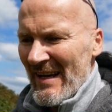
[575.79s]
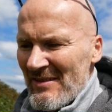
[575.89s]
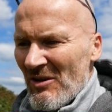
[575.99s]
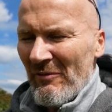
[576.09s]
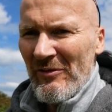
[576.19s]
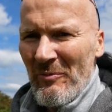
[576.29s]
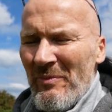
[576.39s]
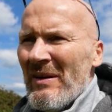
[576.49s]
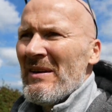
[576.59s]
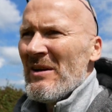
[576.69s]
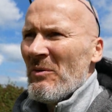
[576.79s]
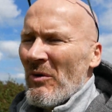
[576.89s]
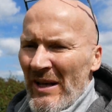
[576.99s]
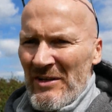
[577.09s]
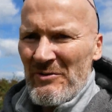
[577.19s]
It's gone from
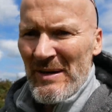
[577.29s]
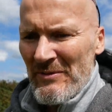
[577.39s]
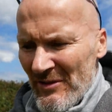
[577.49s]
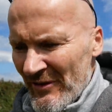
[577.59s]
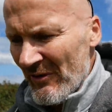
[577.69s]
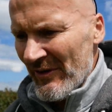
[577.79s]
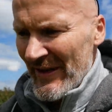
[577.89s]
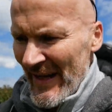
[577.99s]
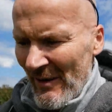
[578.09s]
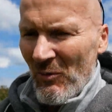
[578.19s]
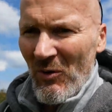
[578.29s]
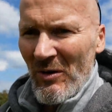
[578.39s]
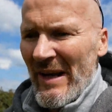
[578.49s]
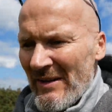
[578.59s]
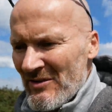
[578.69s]
one extreme to the other. You get
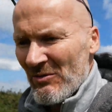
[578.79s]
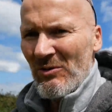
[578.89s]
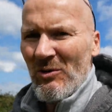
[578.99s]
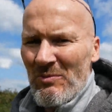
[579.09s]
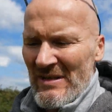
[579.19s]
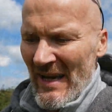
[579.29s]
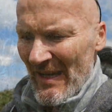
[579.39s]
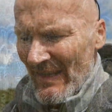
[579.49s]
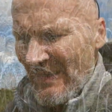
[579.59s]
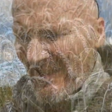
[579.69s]
walking, sun comes out.